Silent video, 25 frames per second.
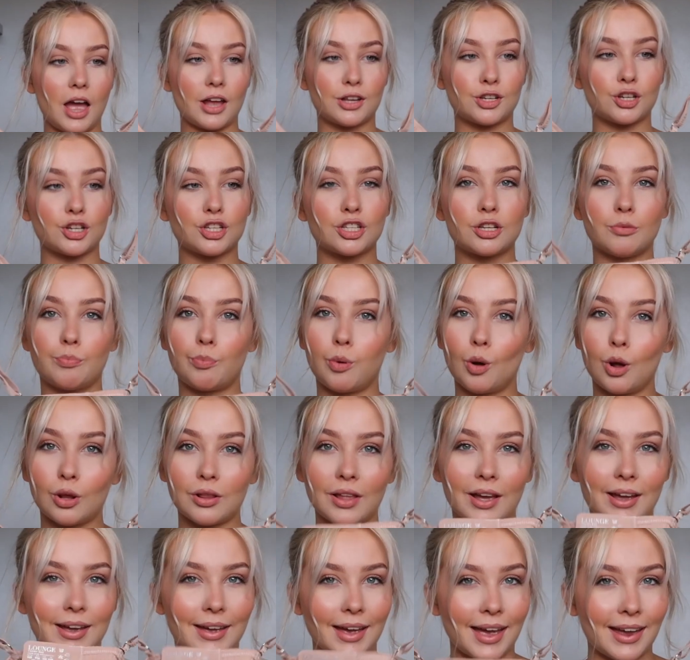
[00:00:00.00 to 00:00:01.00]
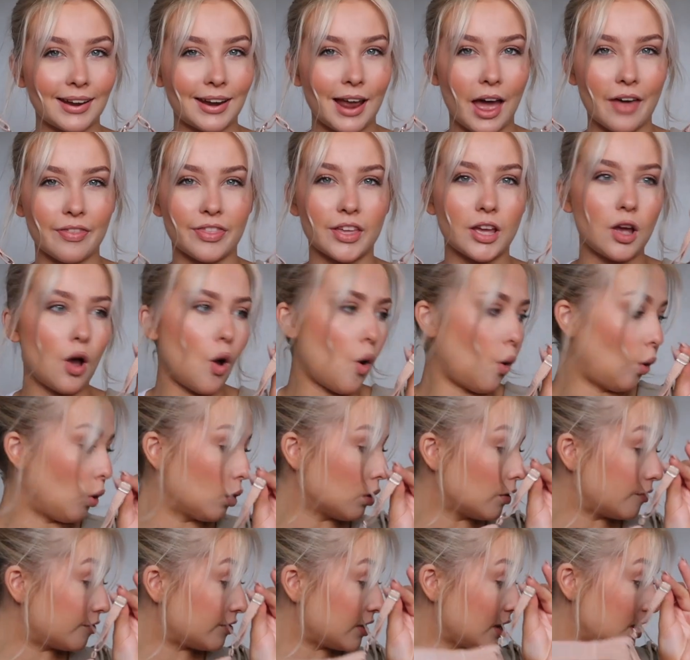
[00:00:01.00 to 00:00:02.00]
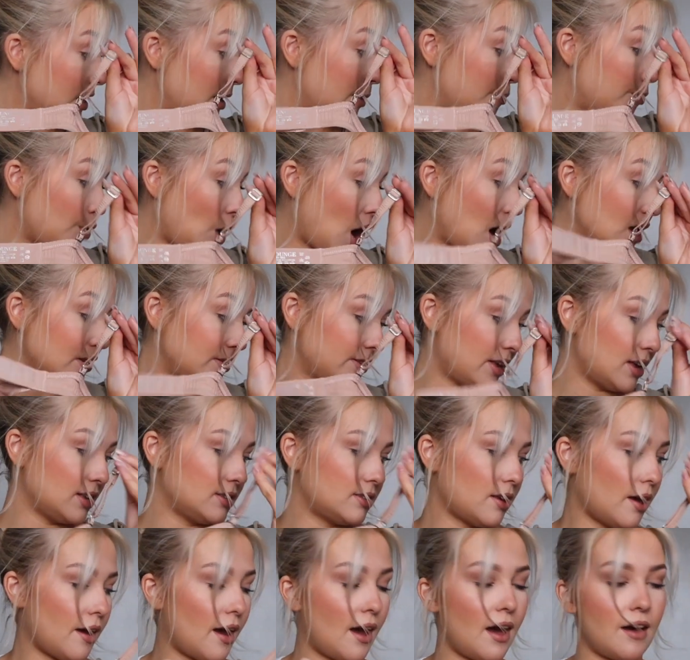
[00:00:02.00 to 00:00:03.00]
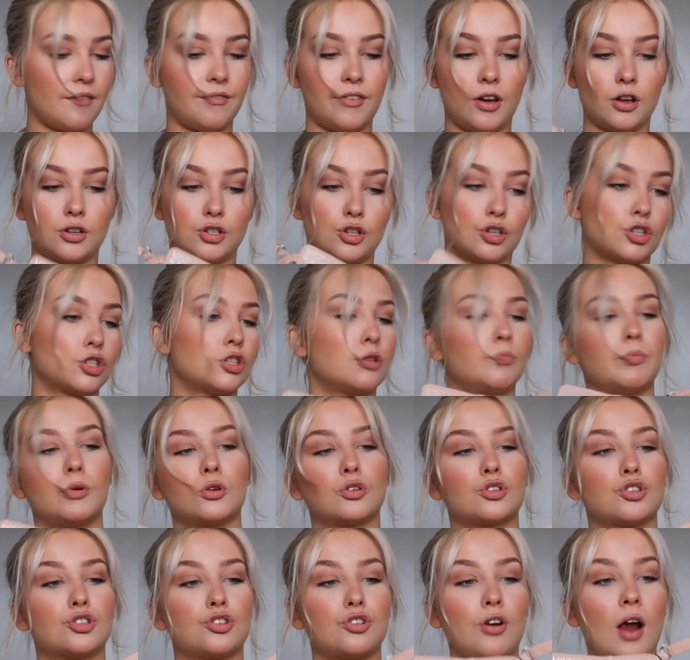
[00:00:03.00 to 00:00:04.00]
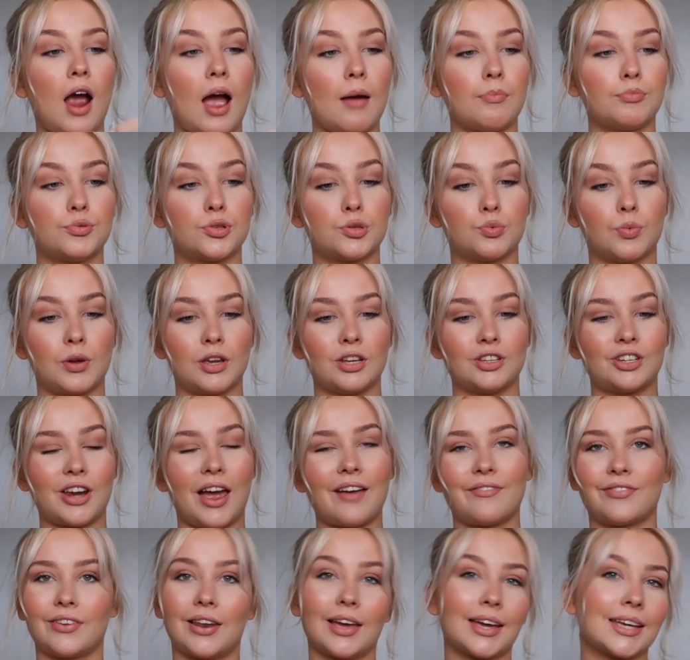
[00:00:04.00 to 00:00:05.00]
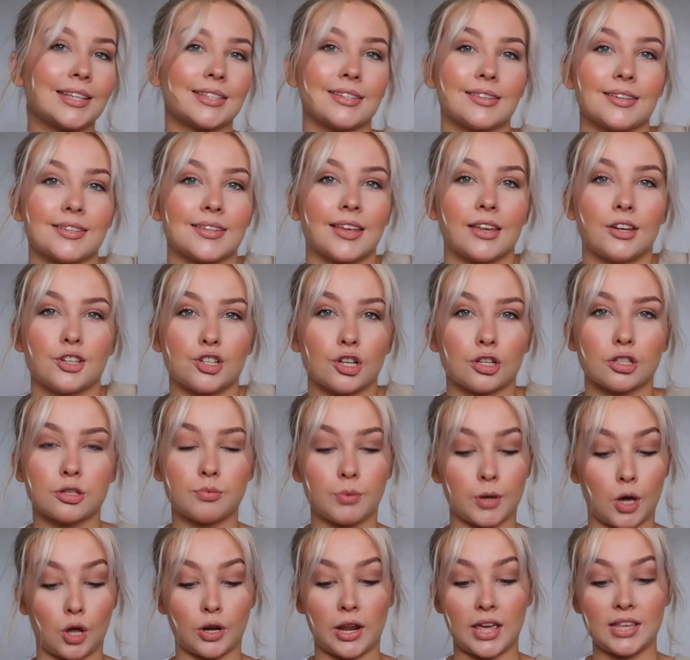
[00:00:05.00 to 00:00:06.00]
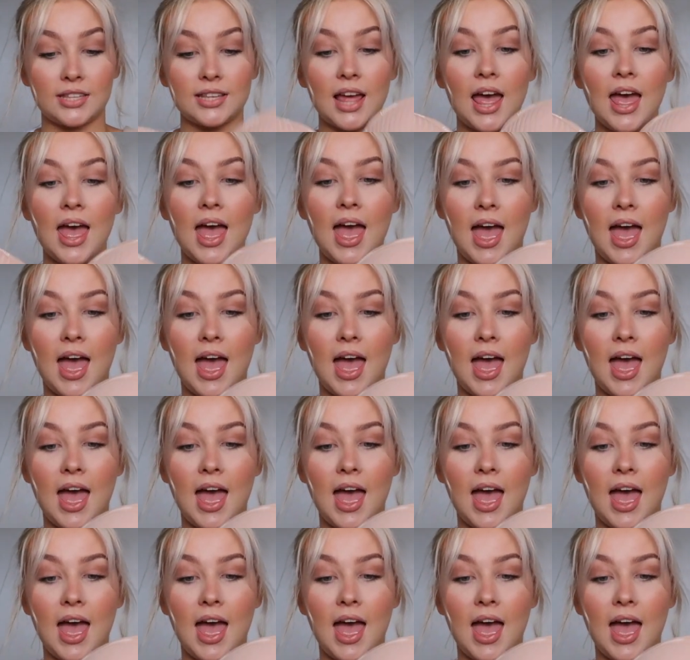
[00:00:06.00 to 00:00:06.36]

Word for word: Adjustable, again, I think all of the bra sets have adjustable straps, which I feel like is an essential to be honest.